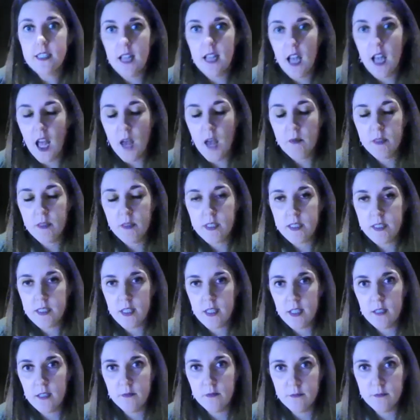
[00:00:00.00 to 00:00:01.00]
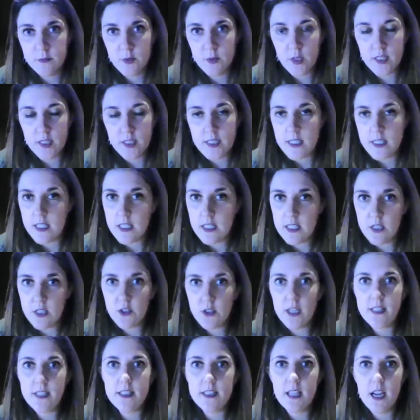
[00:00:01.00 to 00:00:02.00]
Um, it's um, great to see the
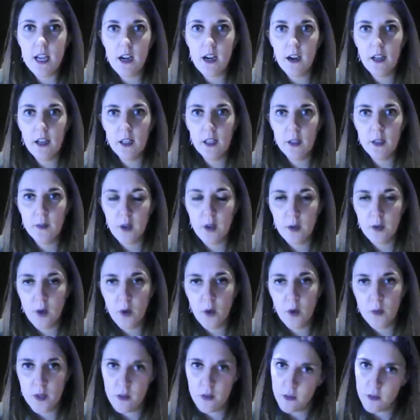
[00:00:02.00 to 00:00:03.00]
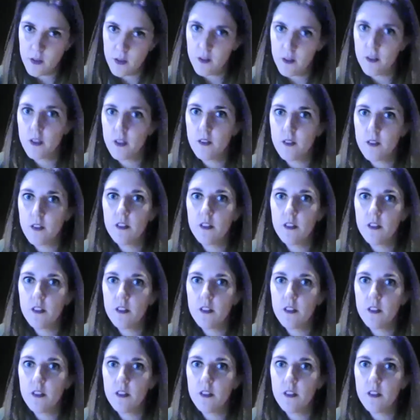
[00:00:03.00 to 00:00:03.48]
interest there, and I, I hope you, you,